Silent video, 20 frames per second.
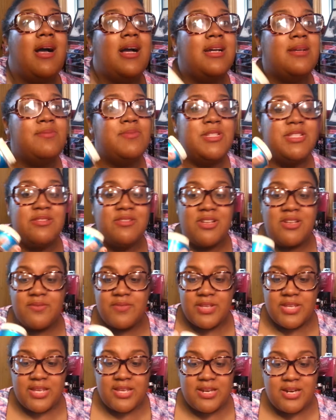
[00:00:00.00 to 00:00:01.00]
I've been
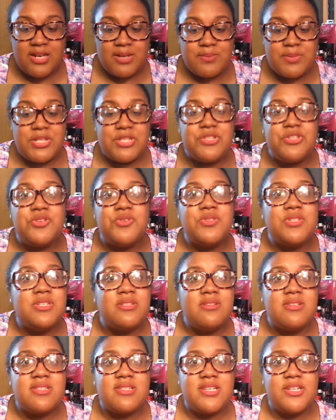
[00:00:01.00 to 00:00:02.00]
loving it. I've been
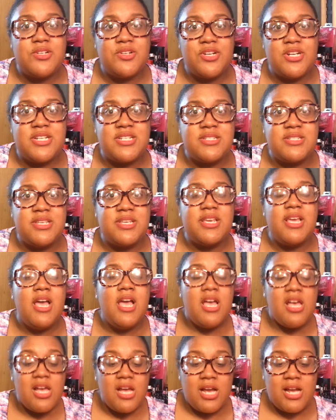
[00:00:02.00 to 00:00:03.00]
using this like crazy.
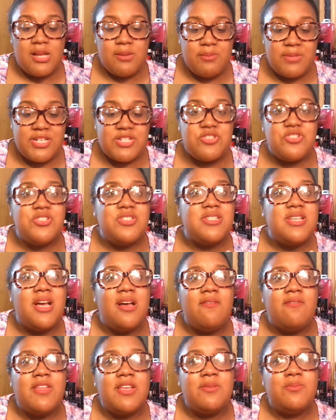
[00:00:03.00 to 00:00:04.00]
I might just
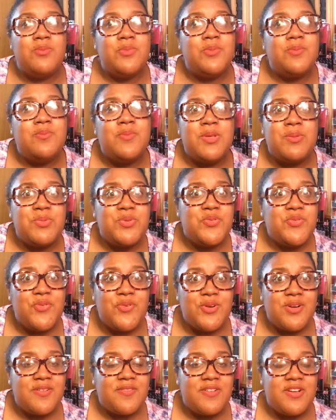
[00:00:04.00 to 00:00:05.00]
have like maybe
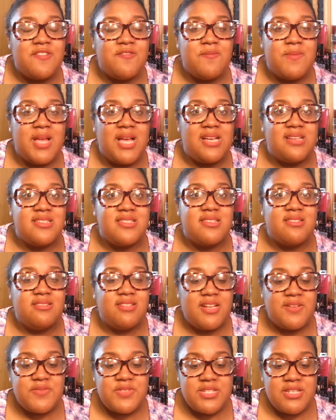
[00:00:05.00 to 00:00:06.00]
4 or 5 masks
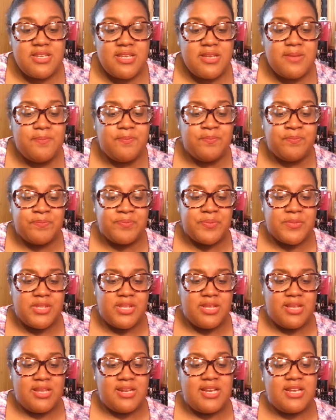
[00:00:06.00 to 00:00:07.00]
left in it.
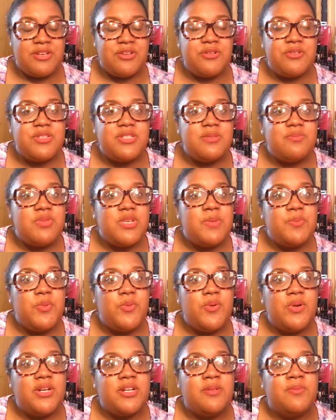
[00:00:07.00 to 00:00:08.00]
And I know some people
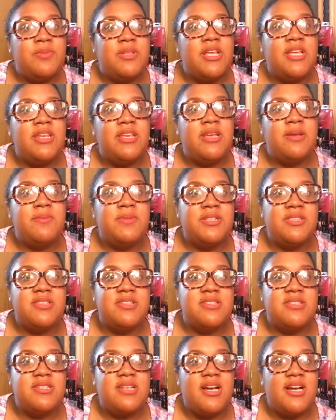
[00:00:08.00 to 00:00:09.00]
were complaining about
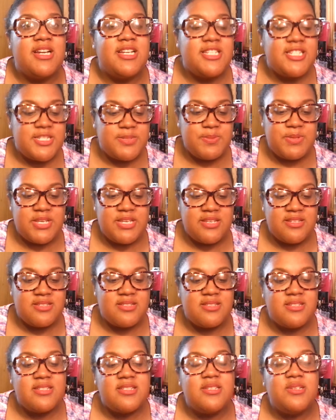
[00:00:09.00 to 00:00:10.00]
the size,
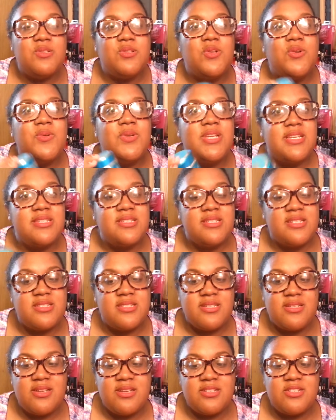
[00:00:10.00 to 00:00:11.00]
because this alone is
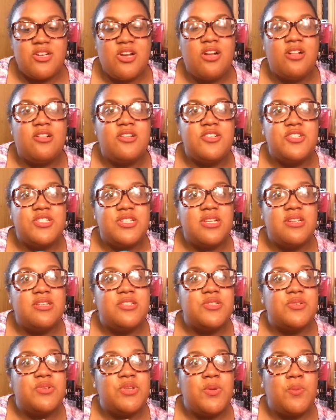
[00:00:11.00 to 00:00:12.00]
$69 and
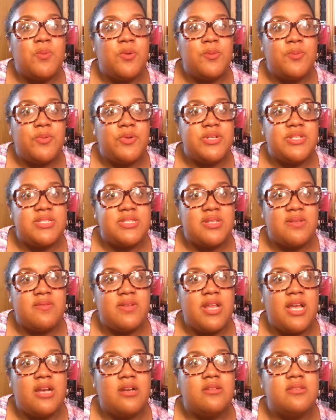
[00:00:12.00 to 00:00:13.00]
it's only
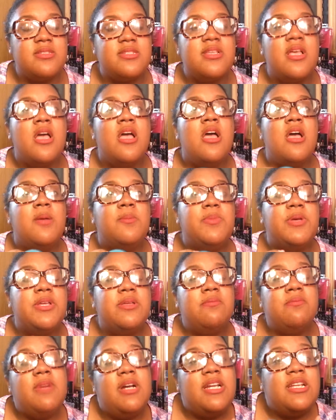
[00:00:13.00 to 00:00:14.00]
1.7 ounce. But
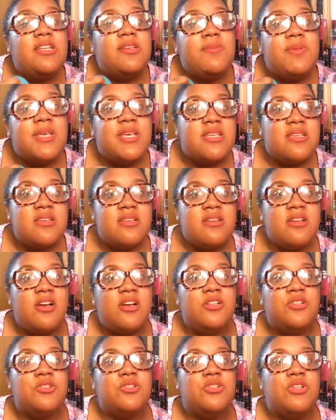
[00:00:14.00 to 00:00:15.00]
in my opinion,
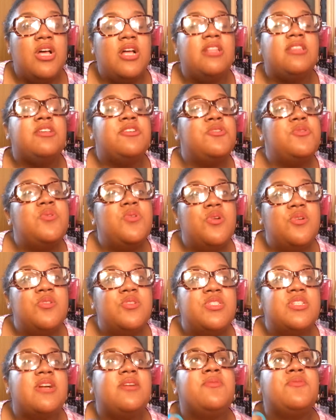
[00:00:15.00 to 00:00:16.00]
a little
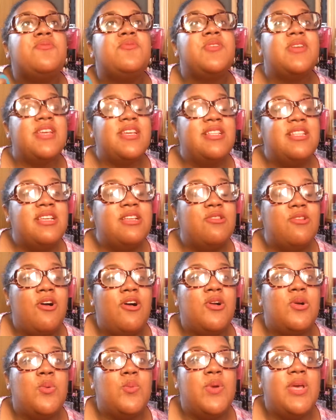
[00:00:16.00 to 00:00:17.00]
goes a really
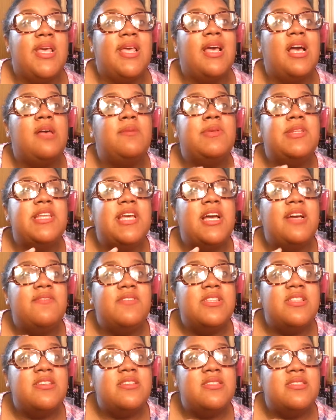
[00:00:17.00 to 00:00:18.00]
long way. I've
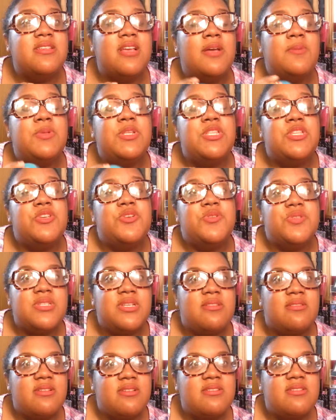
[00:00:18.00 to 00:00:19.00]
been
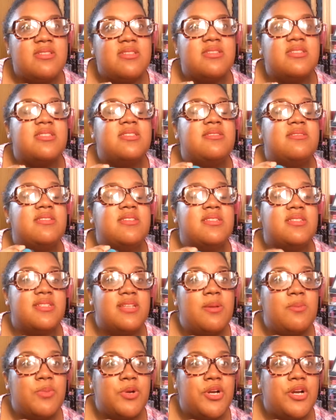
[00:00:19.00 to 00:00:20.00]
using this since
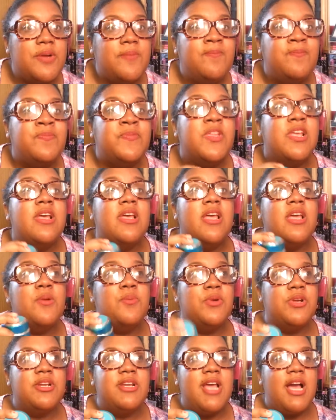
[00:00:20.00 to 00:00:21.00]
December,
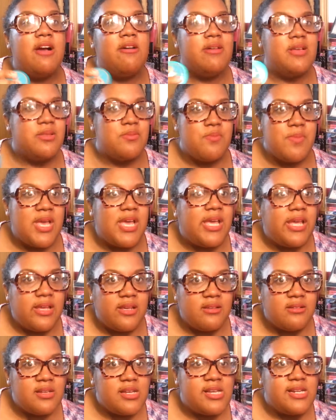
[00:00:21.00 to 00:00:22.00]
and we're now in
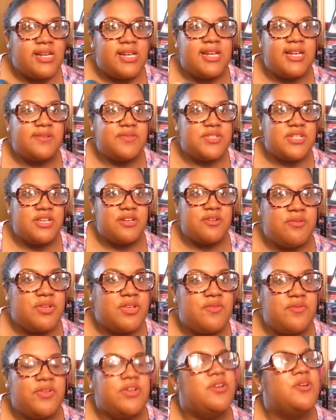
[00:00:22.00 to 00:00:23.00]
May and I have to a
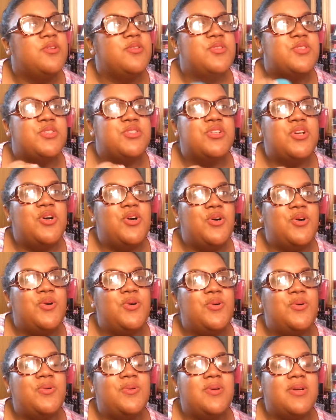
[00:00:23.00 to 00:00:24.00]
refill.
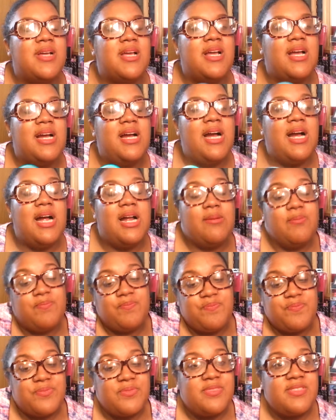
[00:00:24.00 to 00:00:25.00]
So
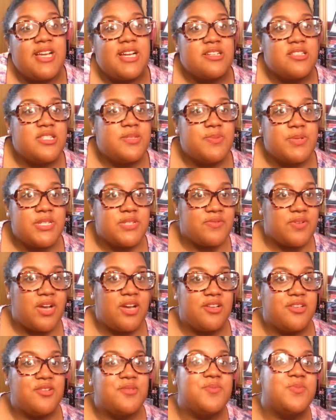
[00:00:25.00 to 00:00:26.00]
that speaks
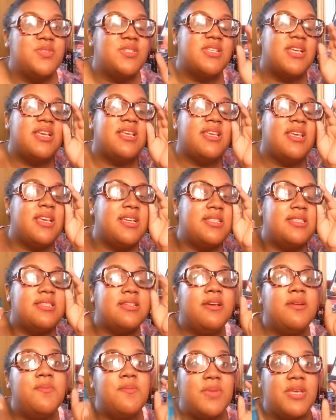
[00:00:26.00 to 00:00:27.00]
volumes. Like,
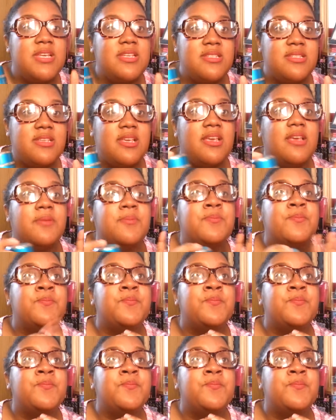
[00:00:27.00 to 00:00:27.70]
it's amazing.